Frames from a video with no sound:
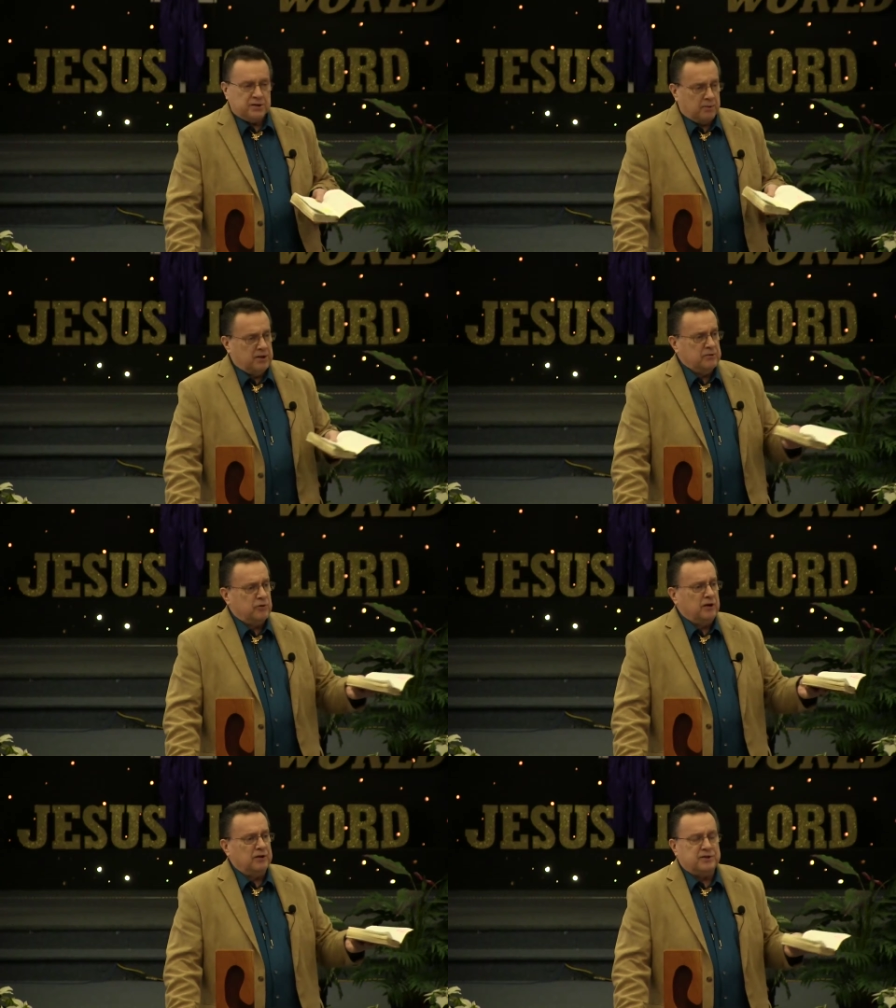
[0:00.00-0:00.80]
Some of the
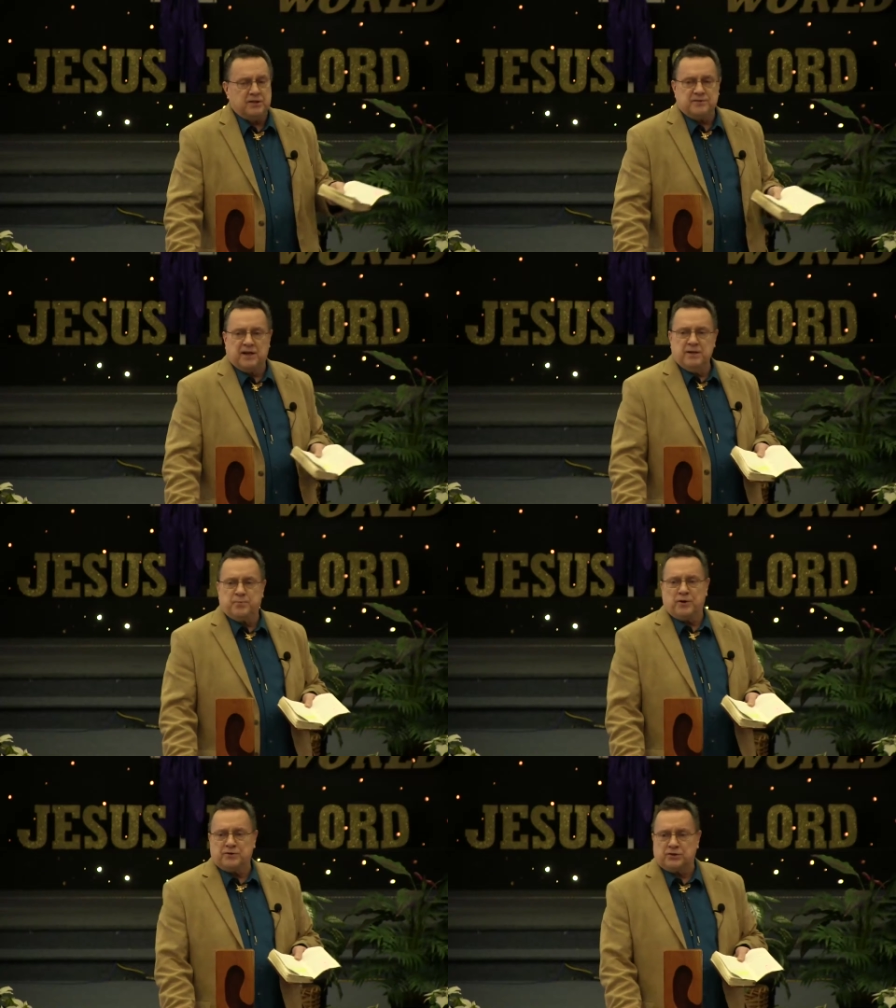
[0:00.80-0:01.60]
relatives that he
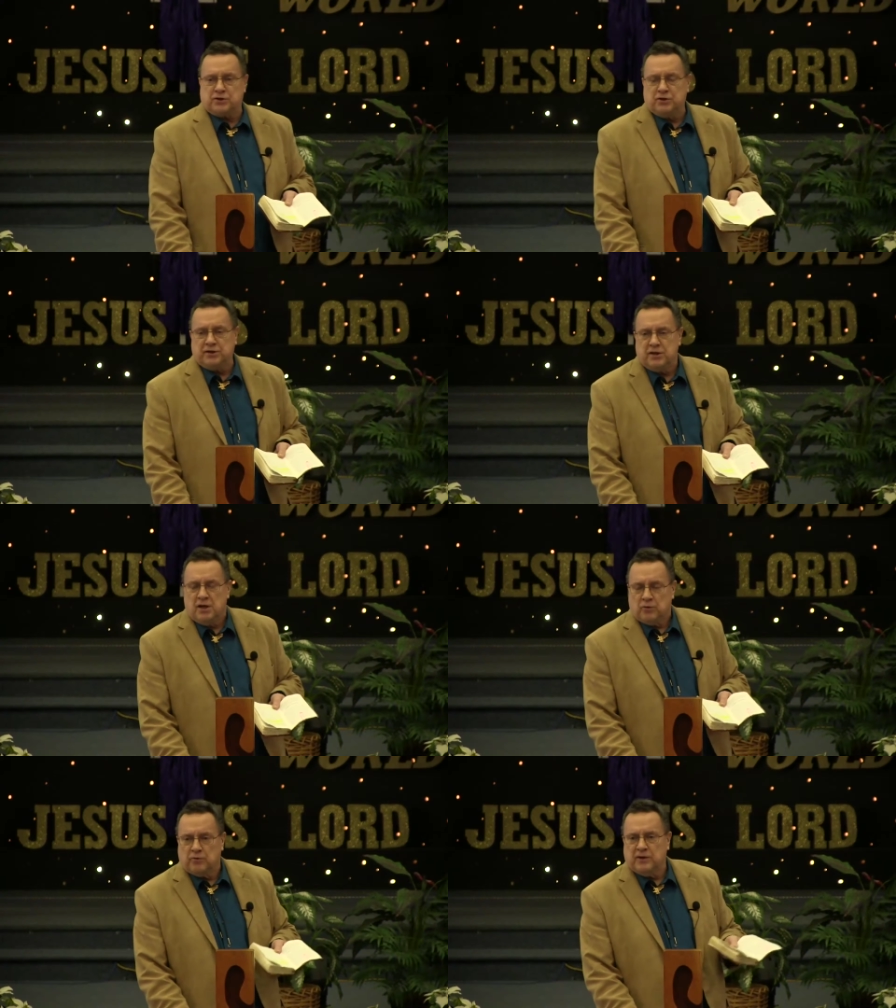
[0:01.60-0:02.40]
persecuted
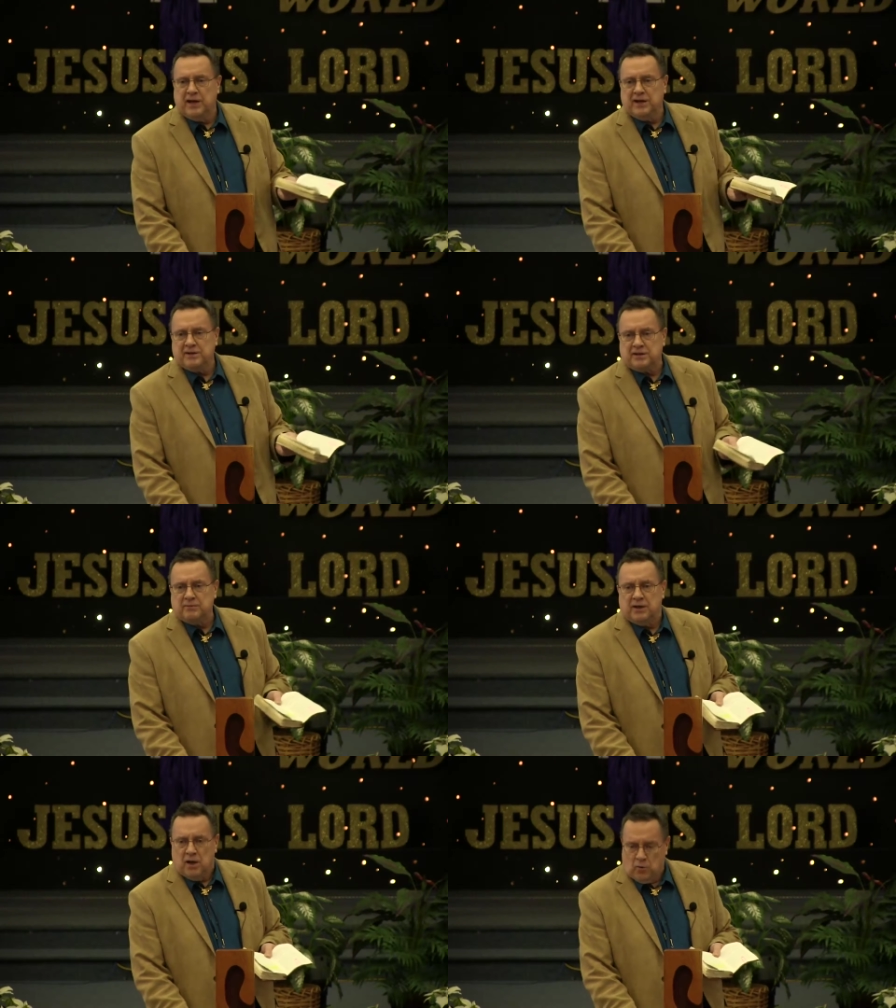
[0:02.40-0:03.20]
were related to
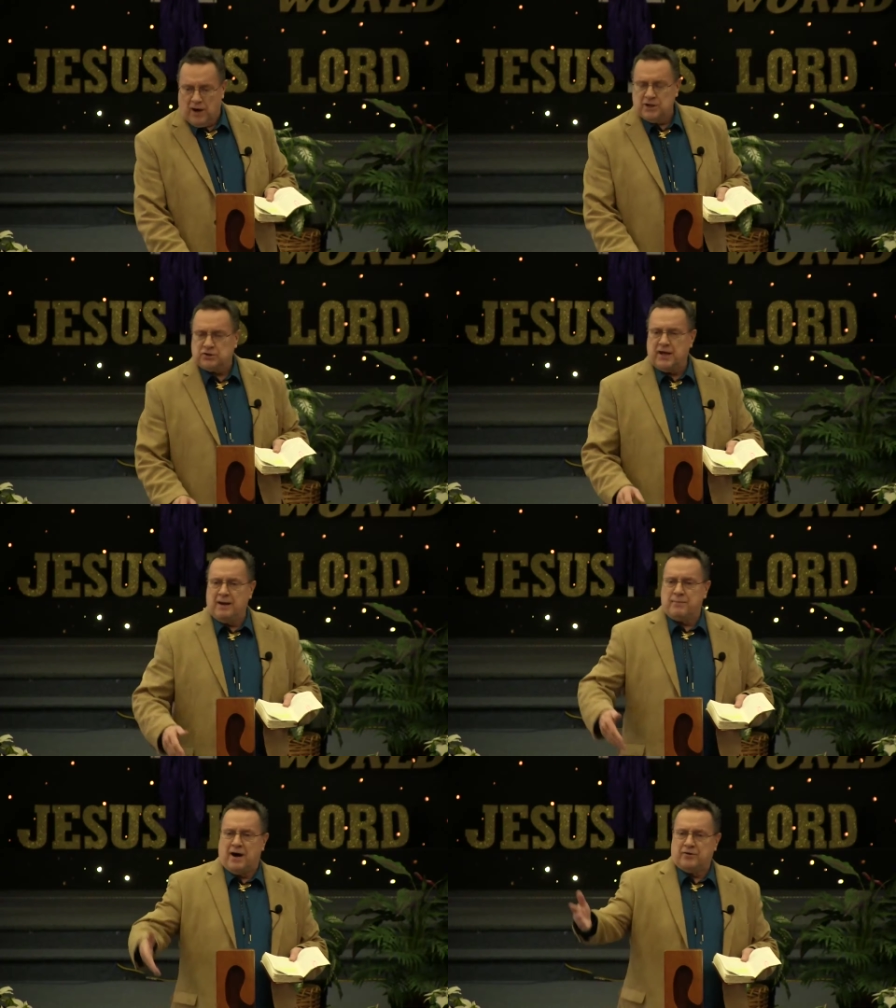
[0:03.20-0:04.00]
me. Why should
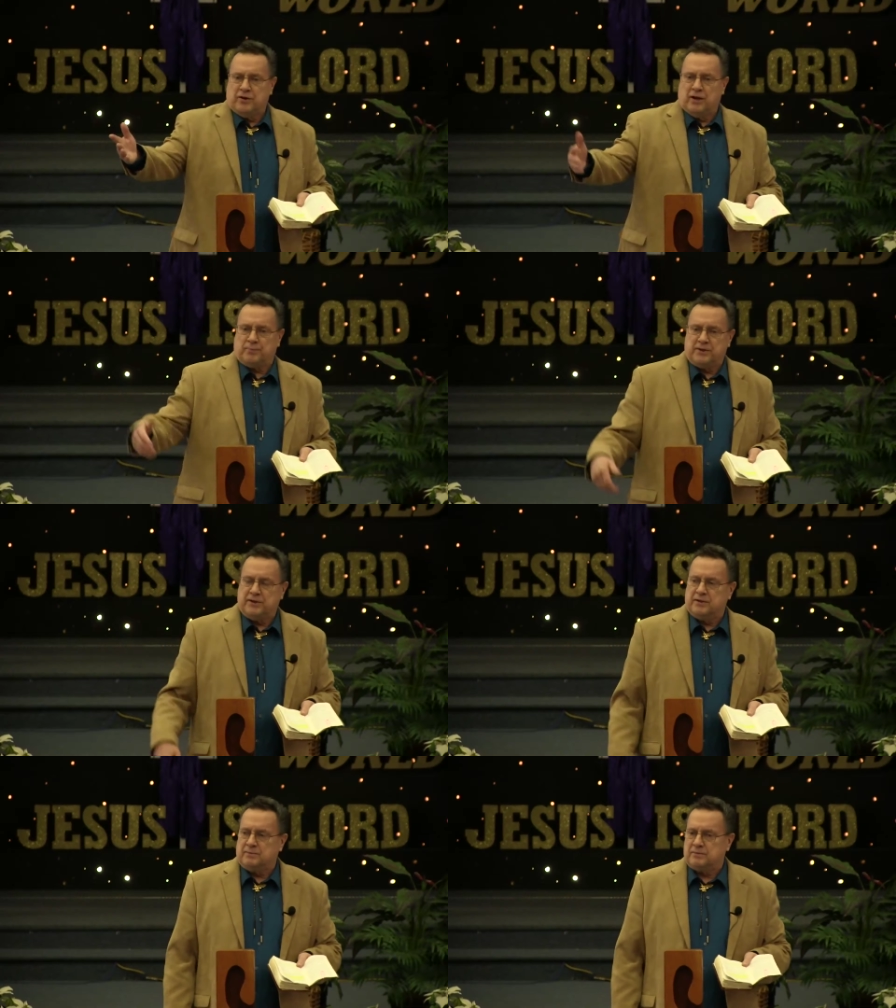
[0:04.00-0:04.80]
I bother helping
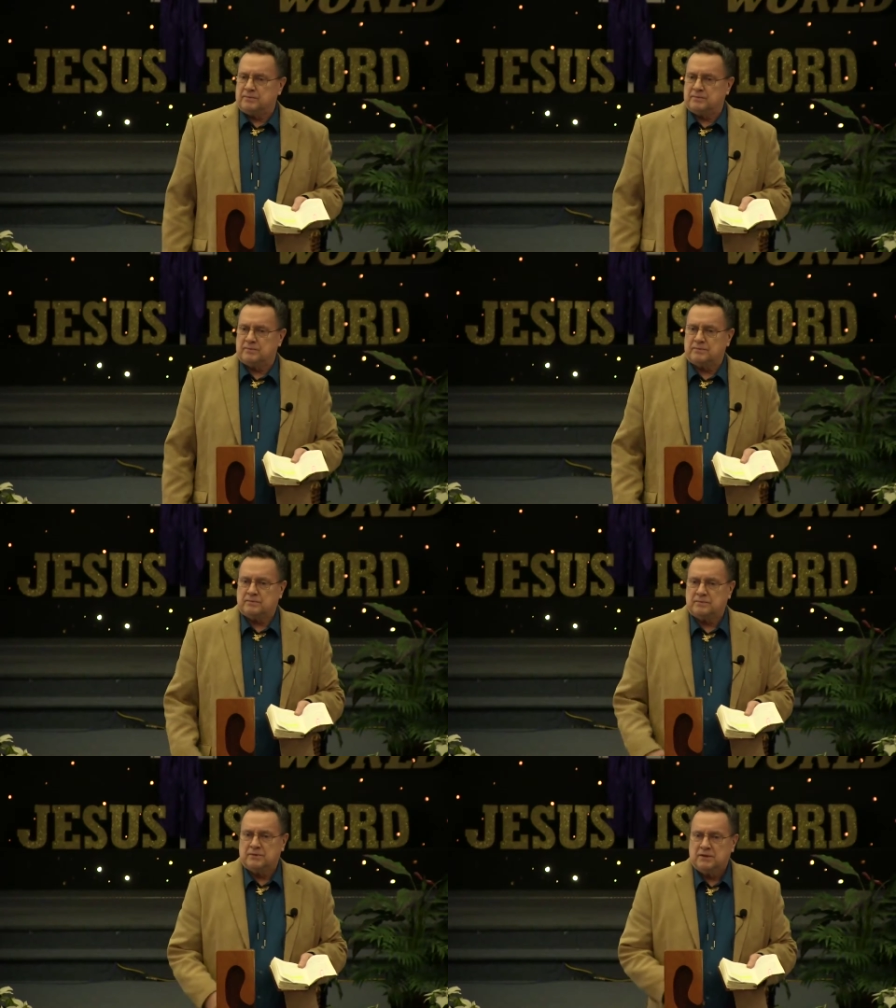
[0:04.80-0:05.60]
him?
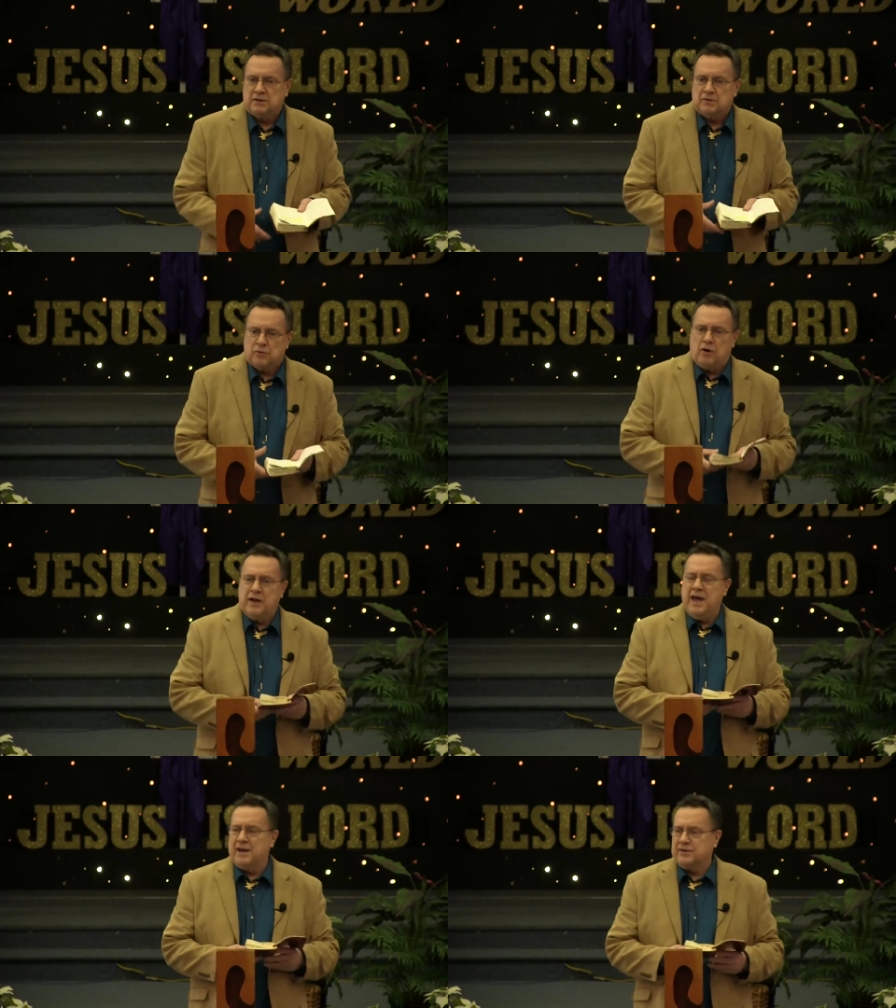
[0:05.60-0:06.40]

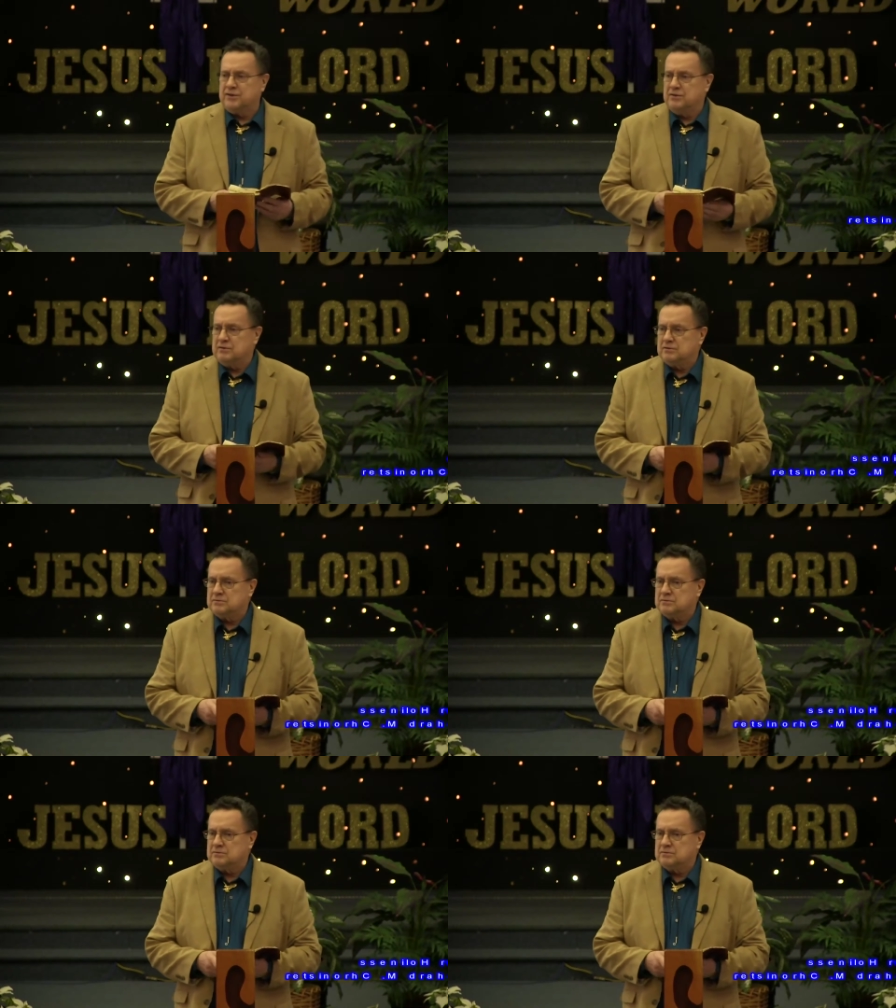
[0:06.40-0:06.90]
Wrong attitude.